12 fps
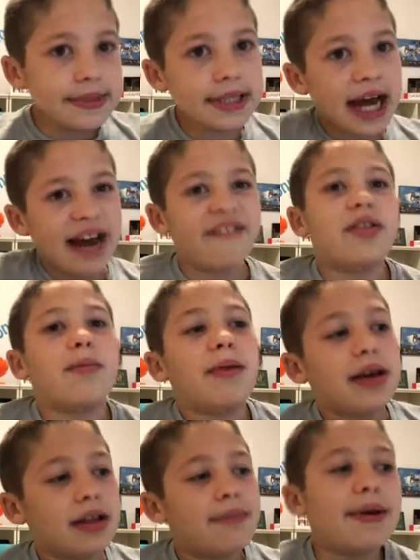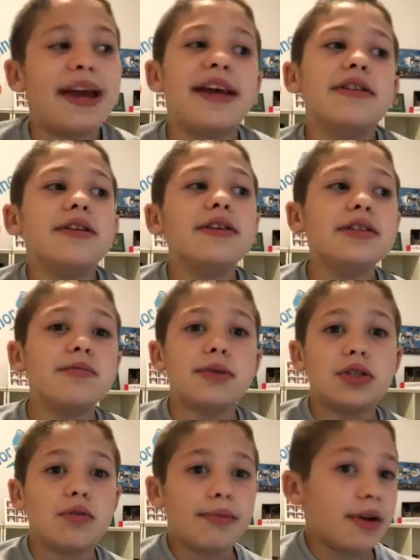have to play the Panthers,
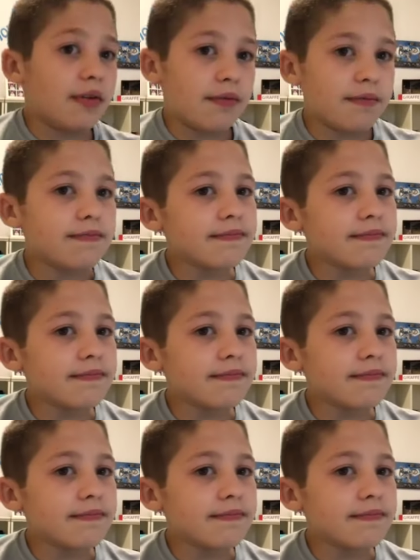which will be a